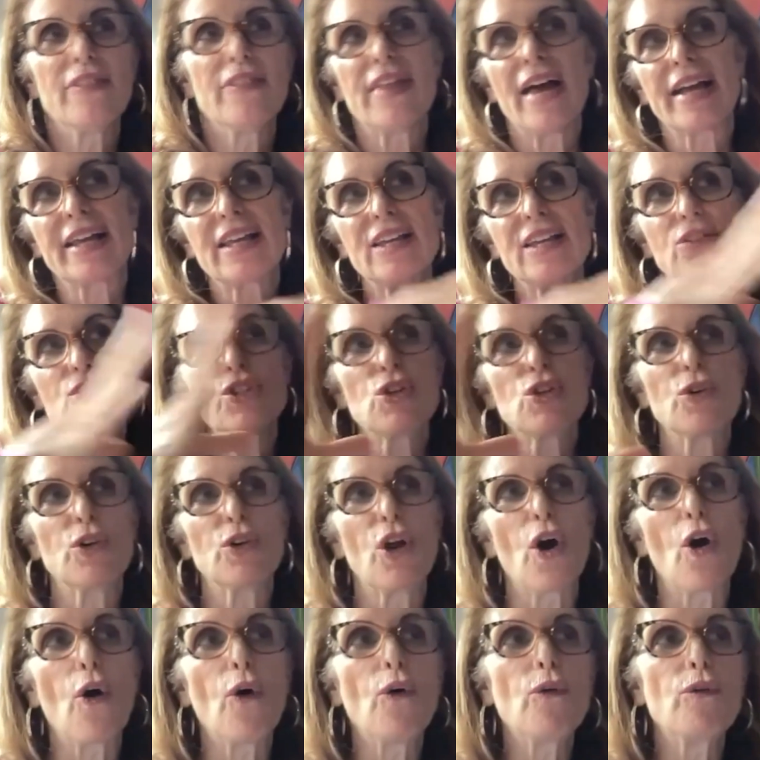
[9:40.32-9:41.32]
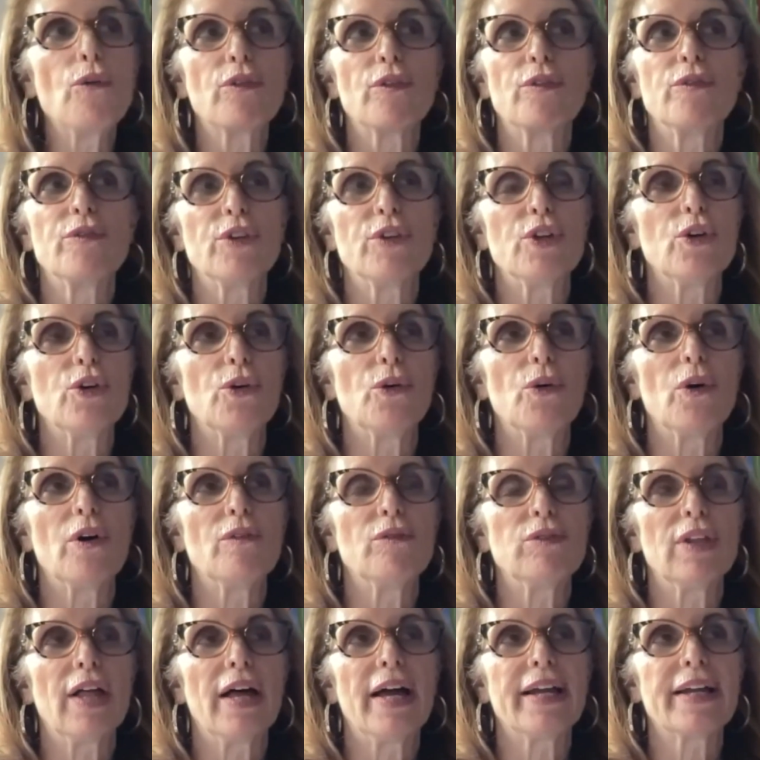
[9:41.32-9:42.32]
That gives you an overview
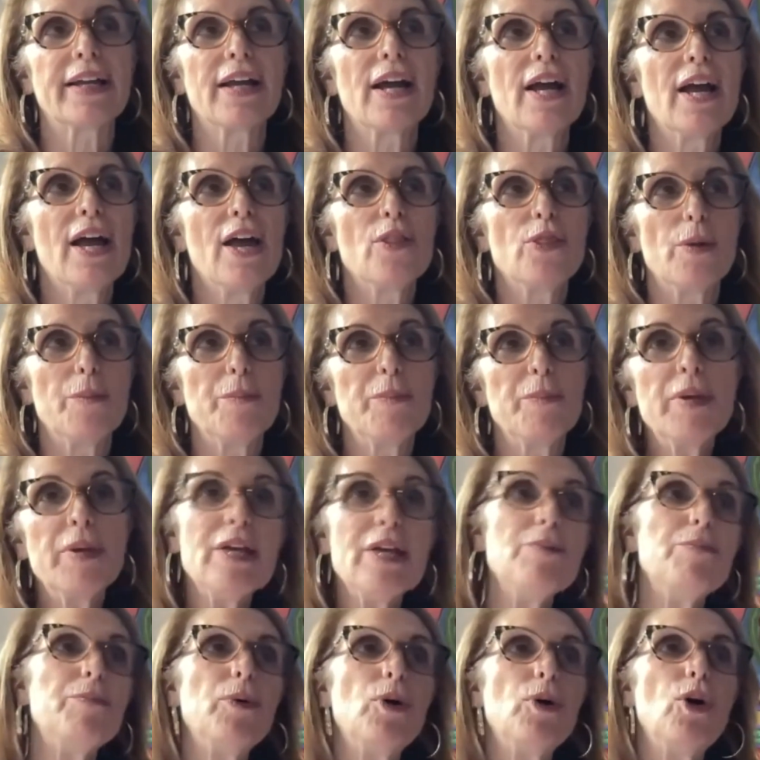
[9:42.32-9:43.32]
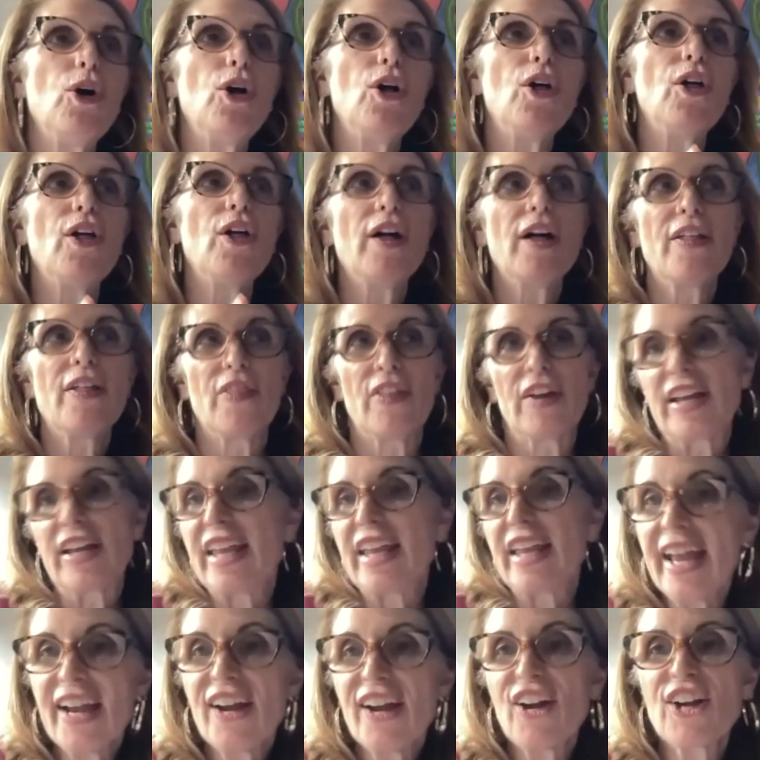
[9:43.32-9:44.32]
of the people, the
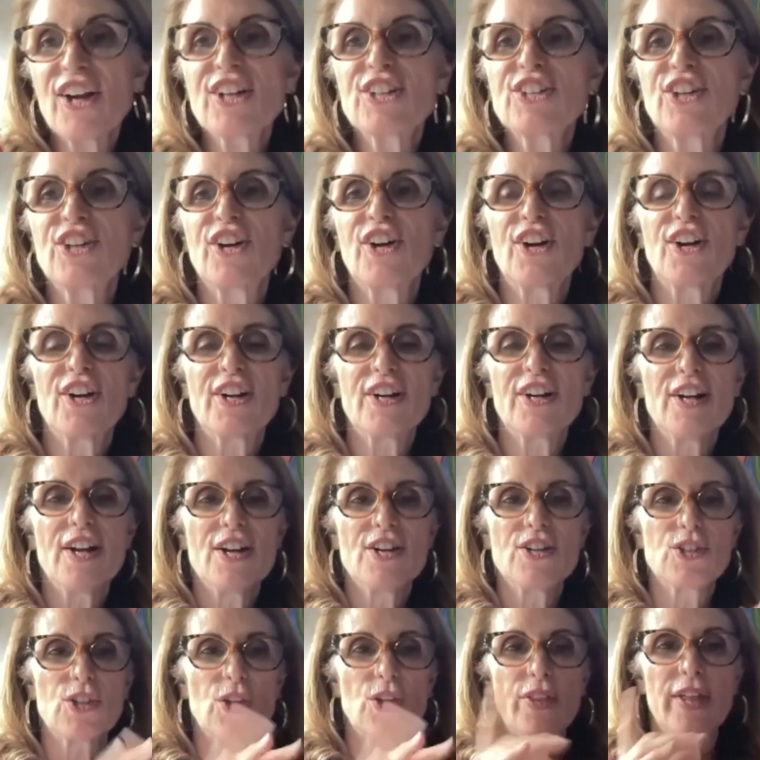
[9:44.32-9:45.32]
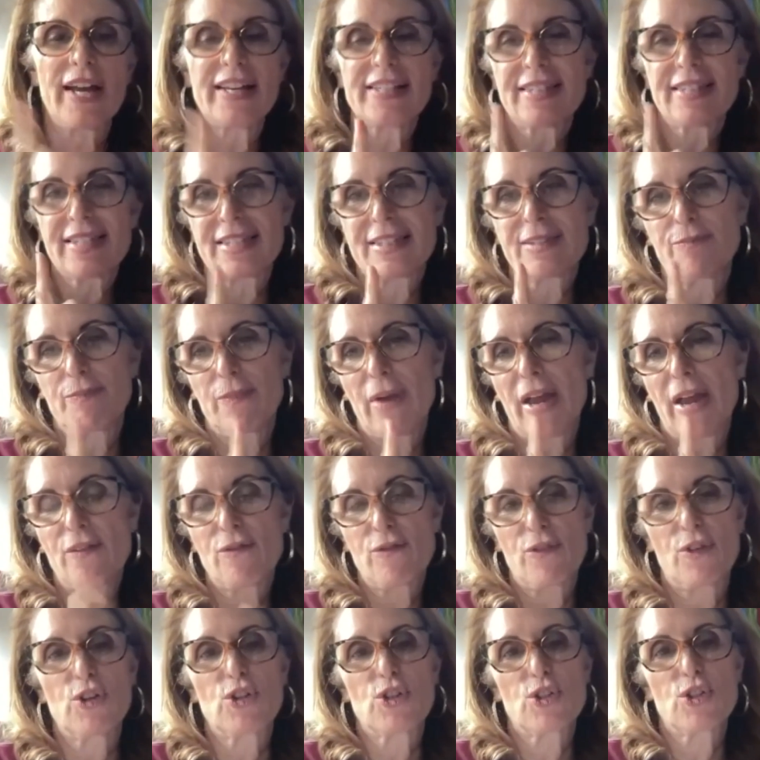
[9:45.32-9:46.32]
character. So that's my
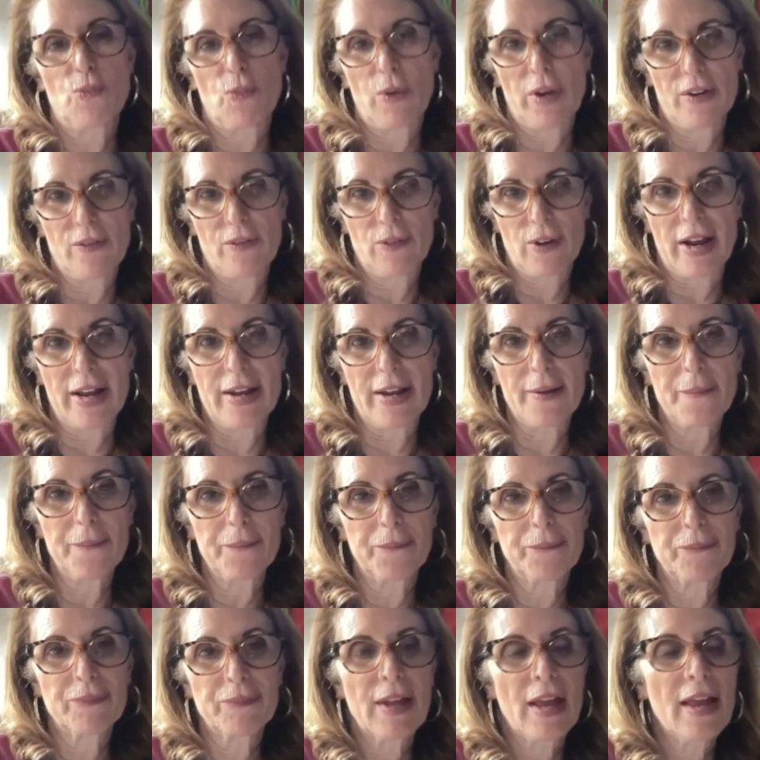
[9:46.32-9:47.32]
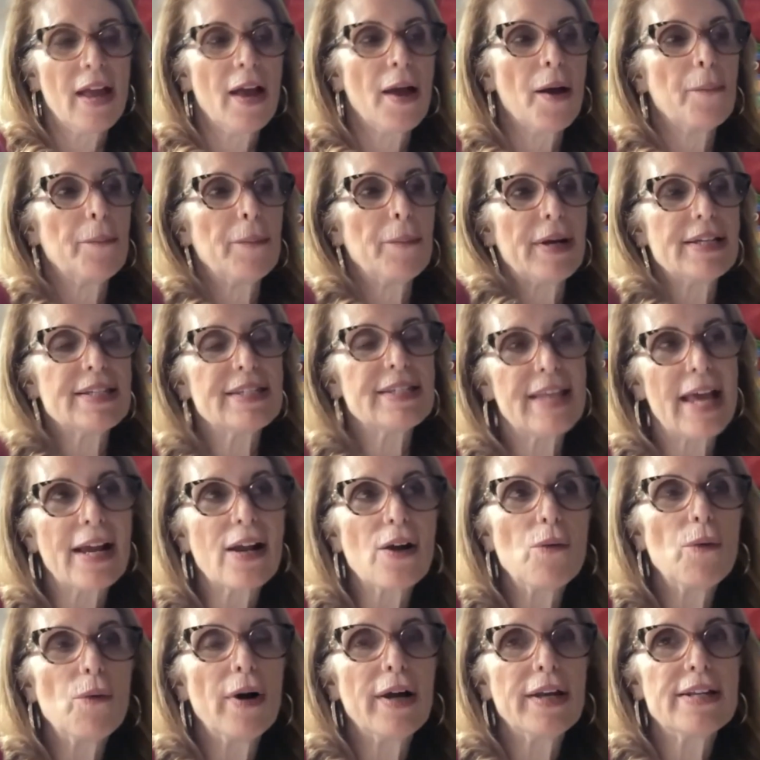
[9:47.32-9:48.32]
first one, right? My
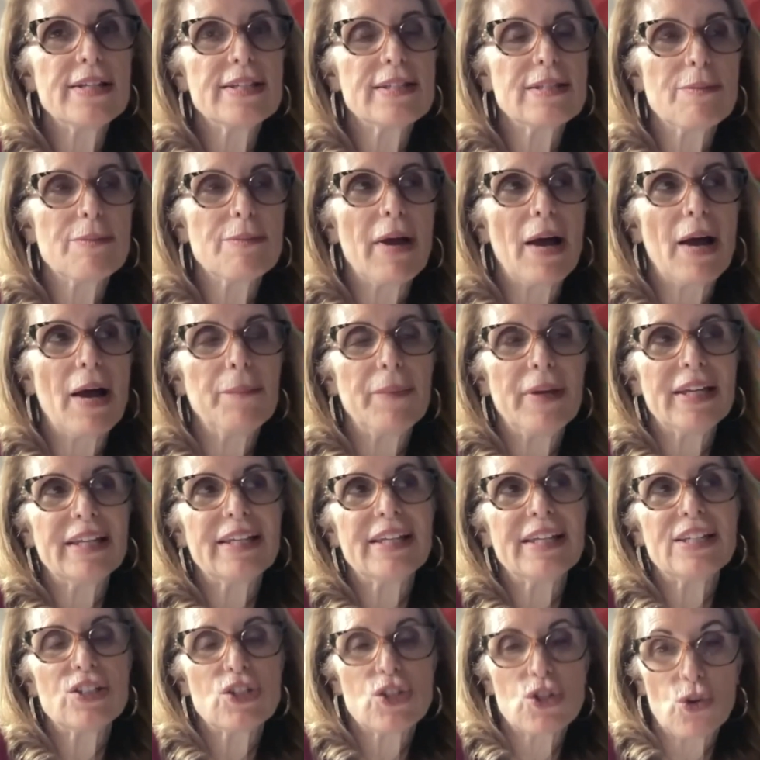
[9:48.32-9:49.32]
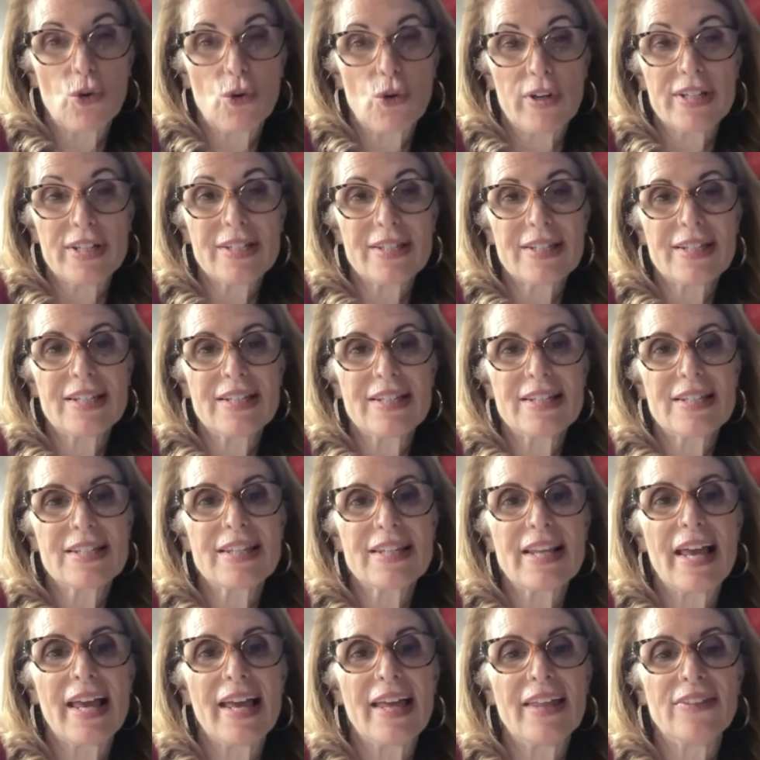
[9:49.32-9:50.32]
second one is about making choices.
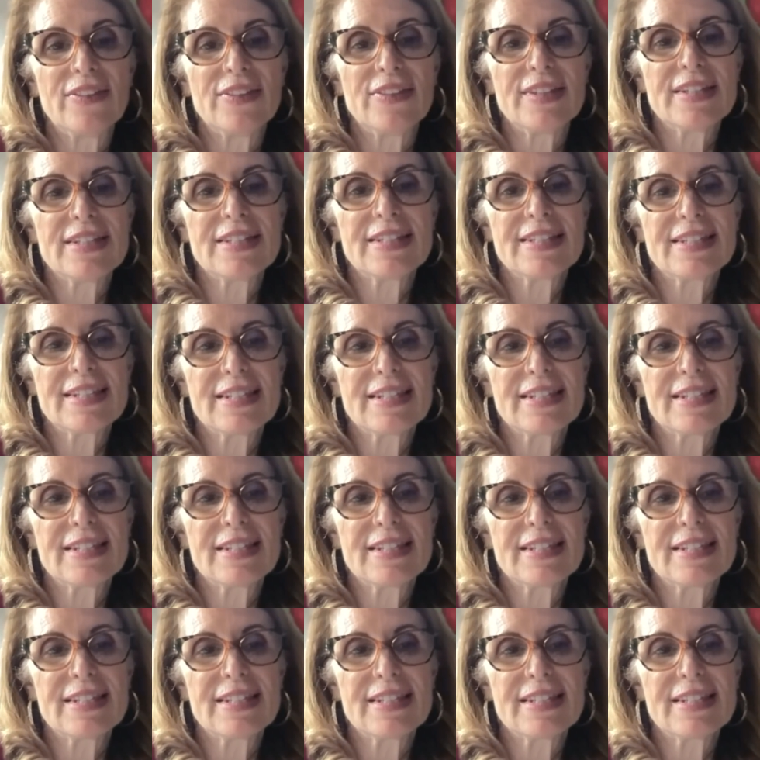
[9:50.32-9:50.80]
And